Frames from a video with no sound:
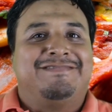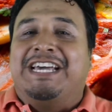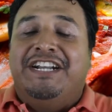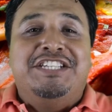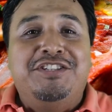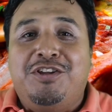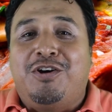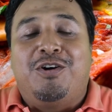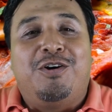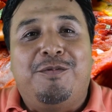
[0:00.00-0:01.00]
There is
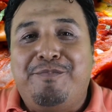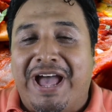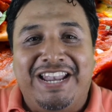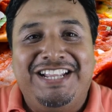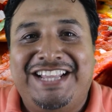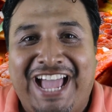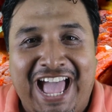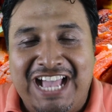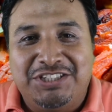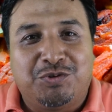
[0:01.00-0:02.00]
no valid
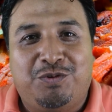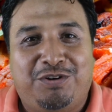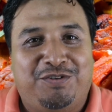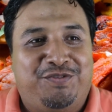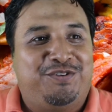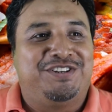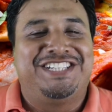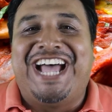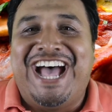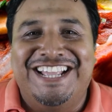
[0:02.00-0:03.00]
answer for
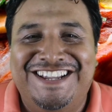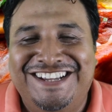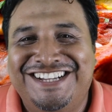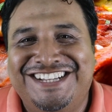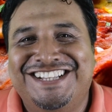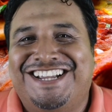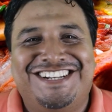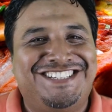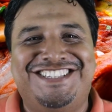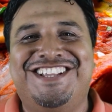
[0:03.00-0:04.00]
that.
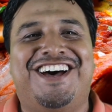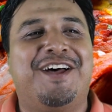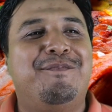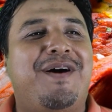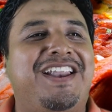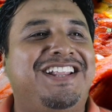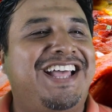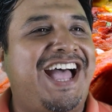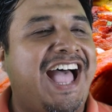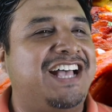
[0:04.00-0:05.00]
There is not a
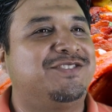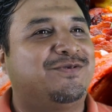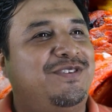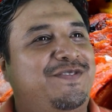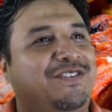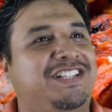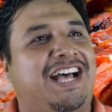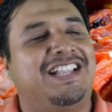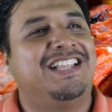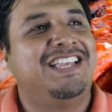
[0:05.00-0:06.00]
valid answer for
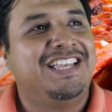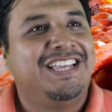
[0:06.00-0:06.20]
that.